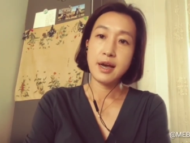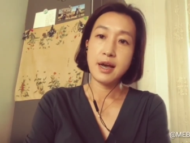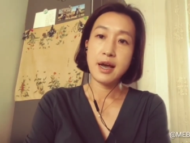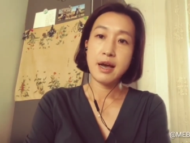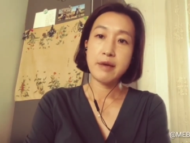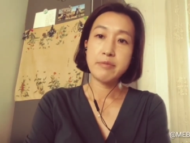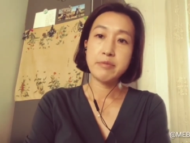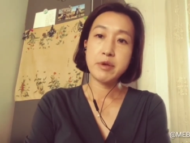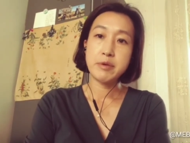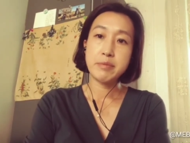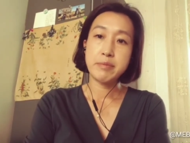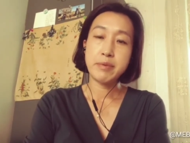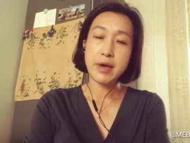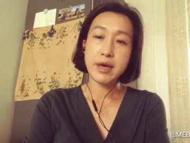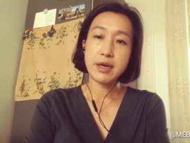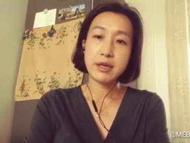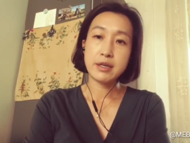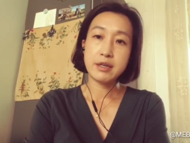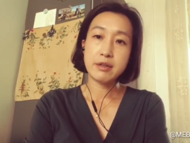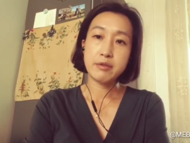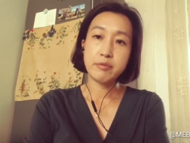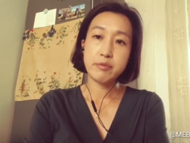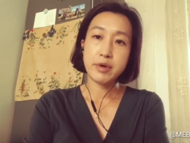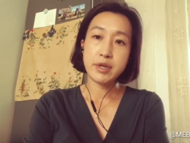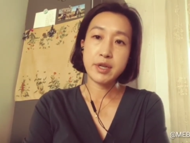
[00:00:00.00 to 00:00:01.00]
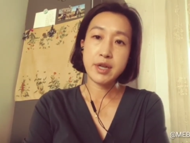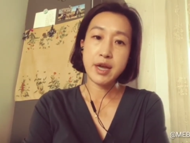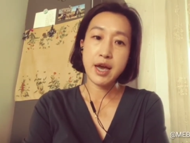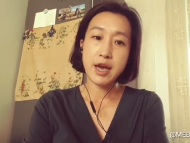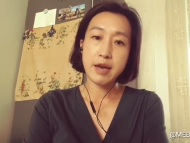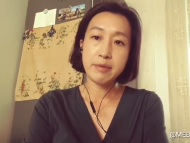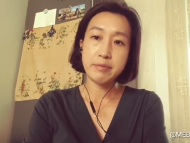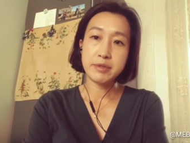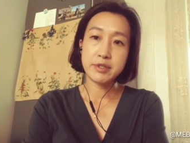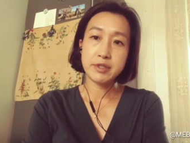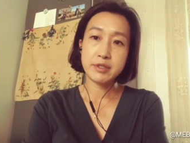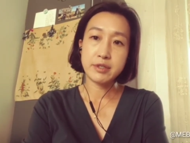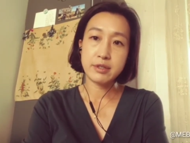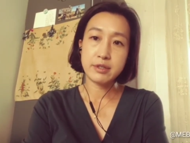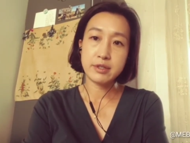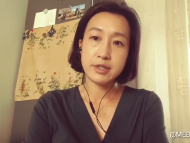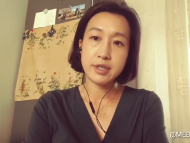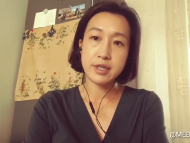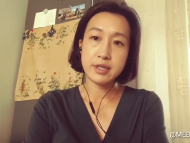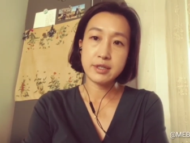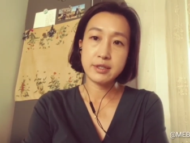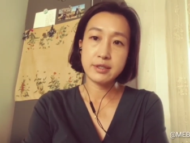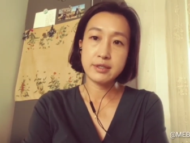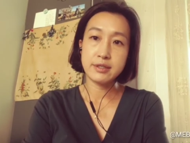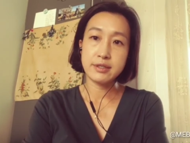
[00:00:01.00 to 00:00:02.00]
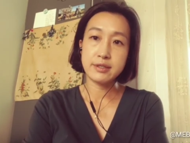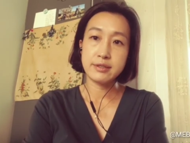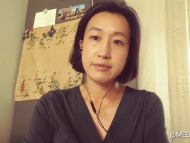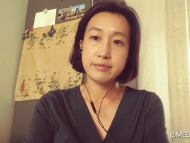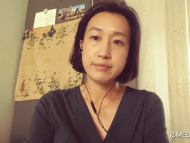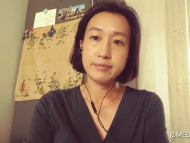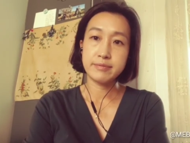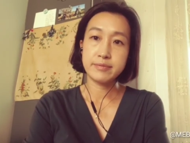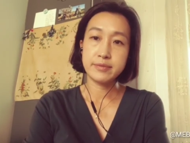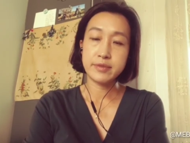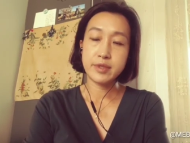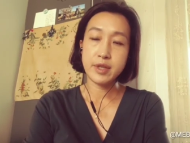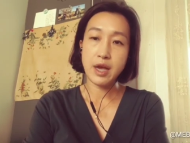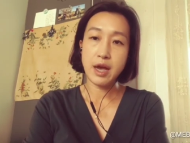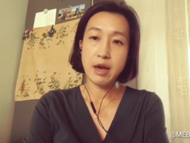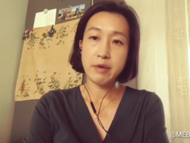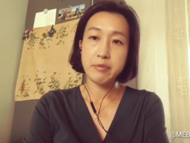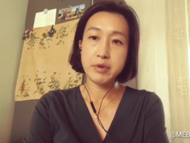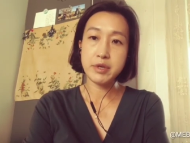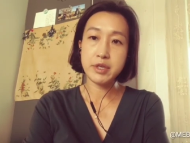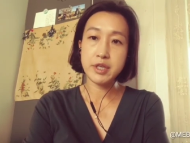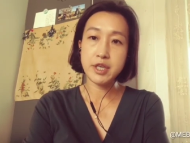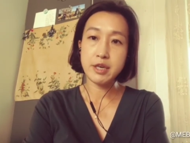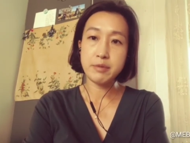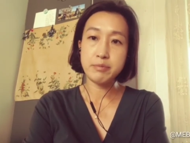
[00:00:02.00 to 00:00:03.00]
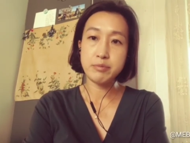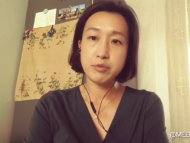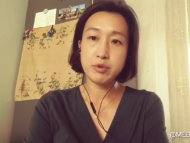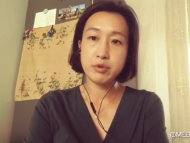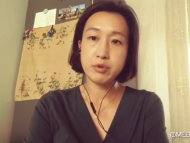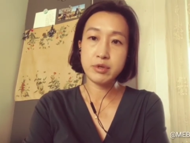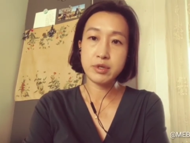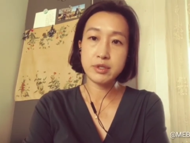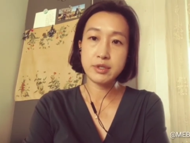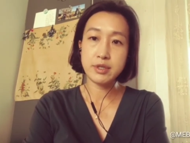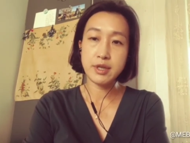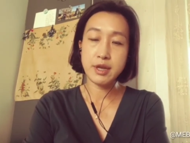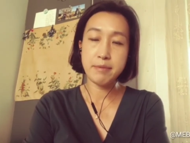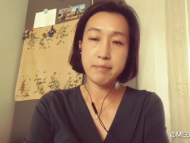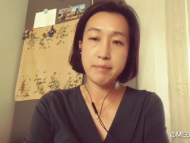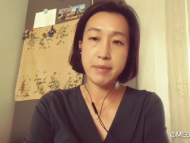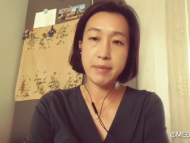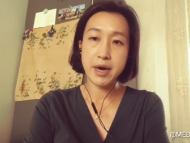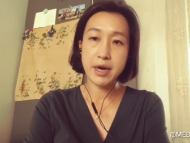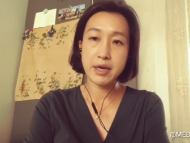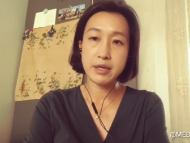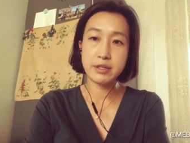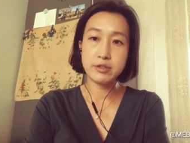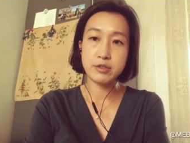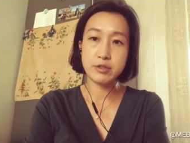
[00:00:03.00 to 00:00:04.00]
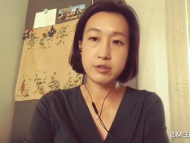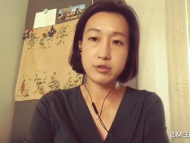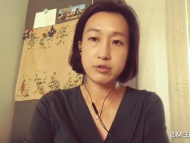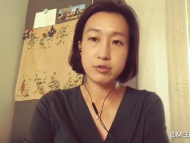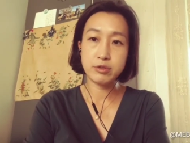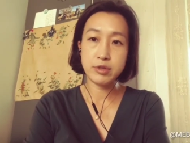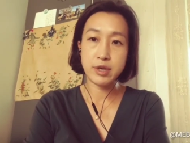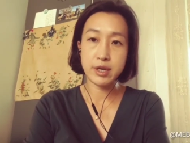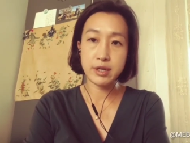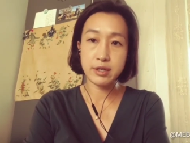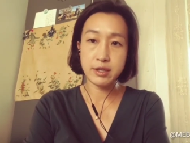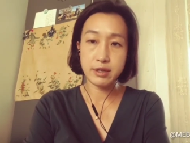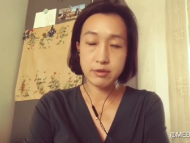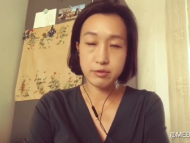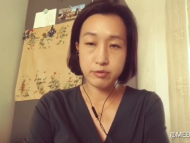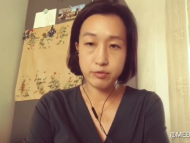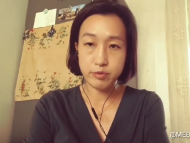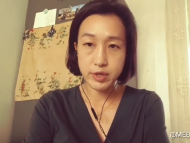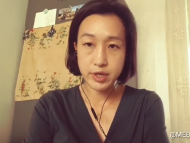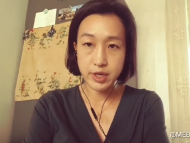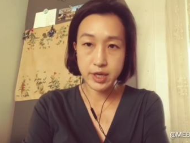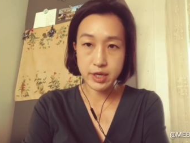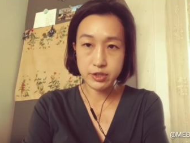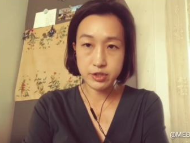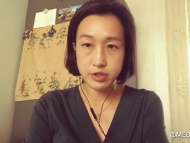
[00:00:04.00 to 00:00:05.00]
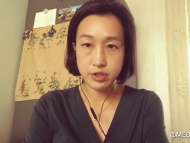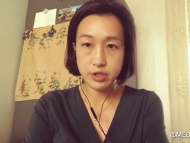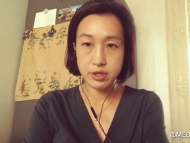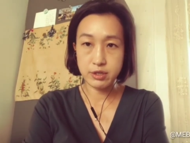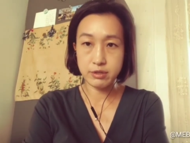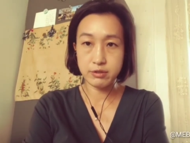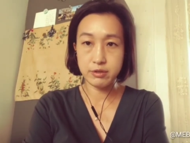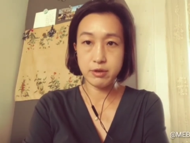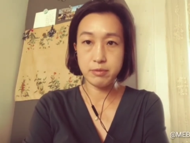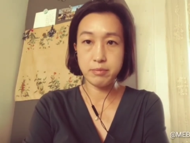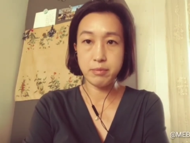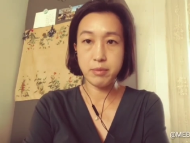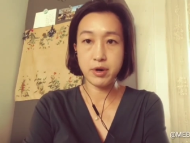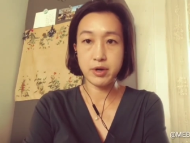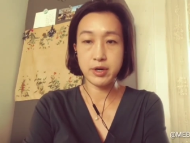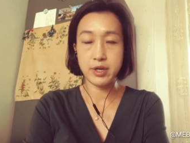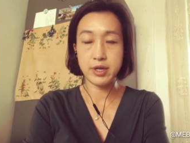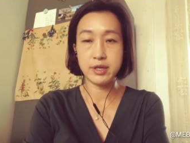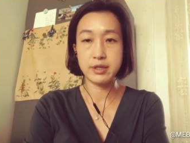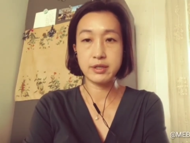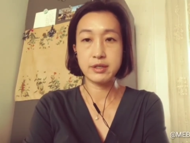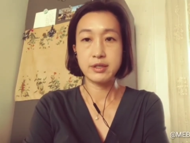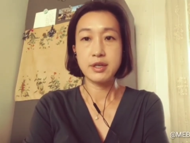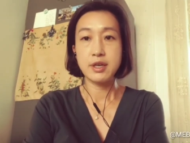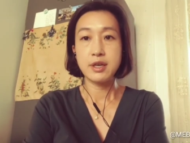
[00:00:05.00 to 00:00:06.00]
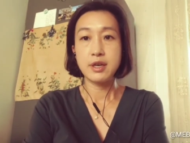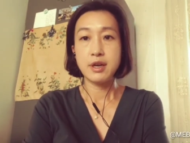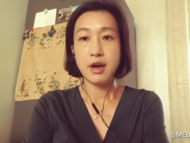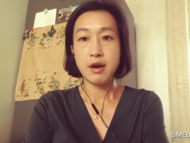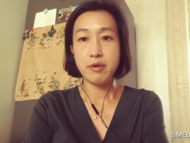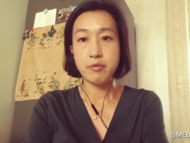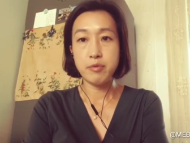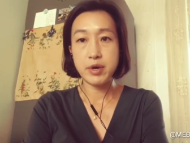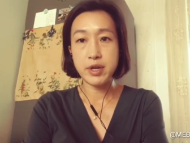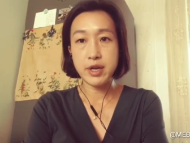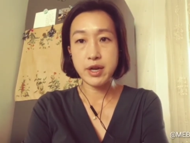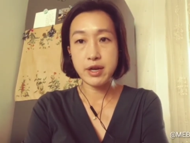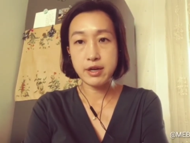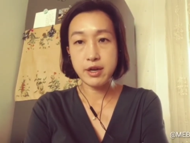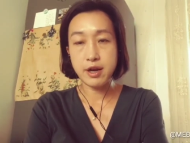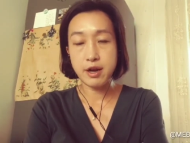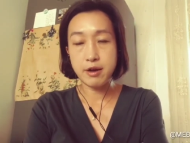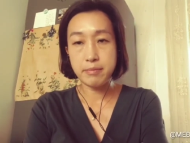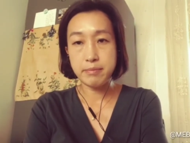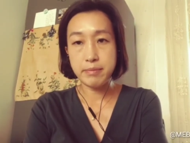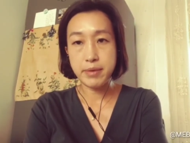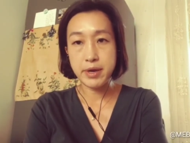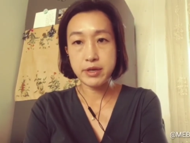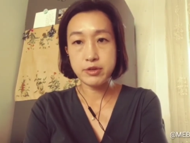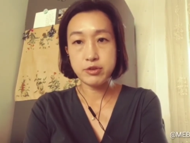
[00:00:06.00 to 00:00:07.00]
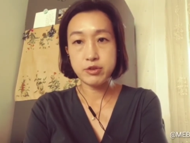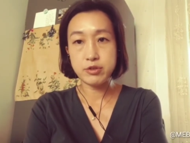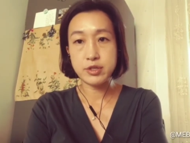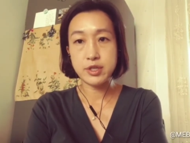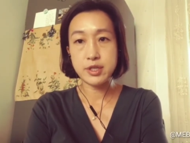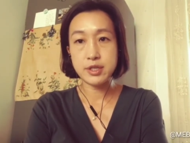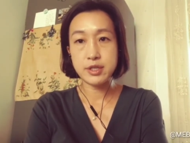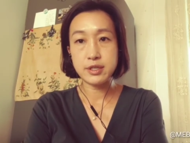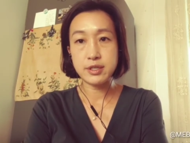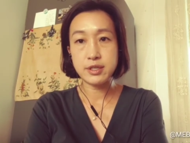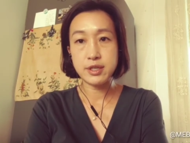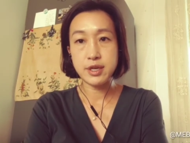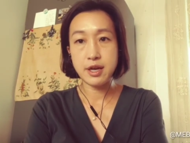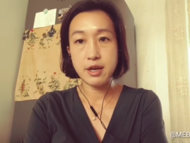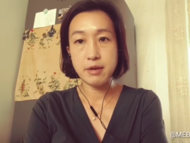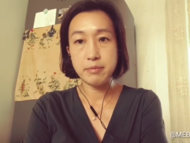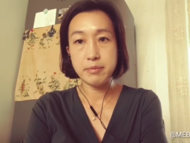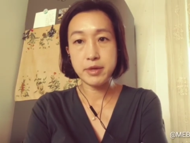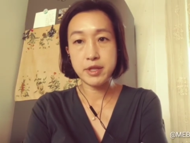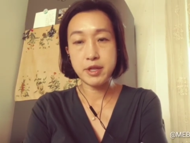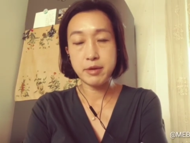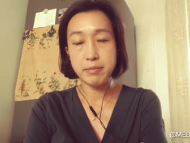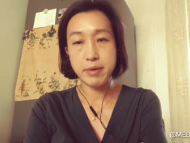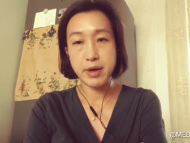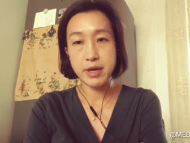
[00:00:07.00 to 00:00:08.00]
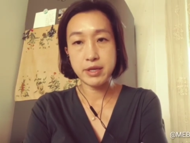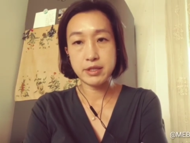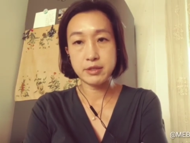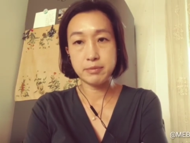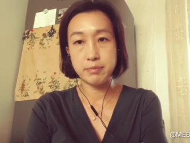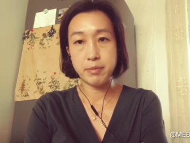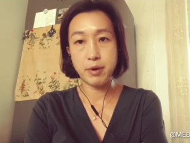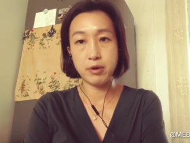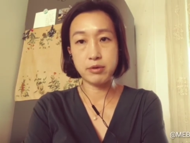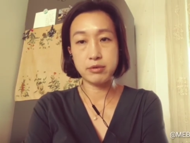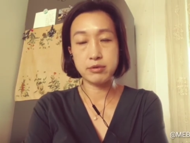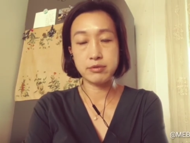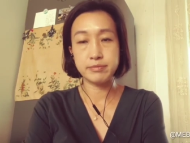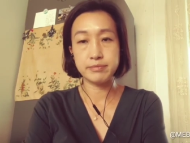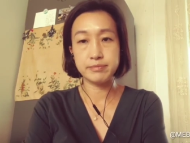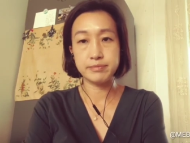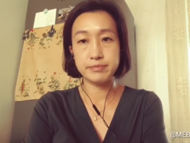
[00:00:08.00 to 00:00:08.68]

I'll be back when I have sardines. I will keep yours and mine together. We can share the money. When I come back, you didn't tell me the baseball.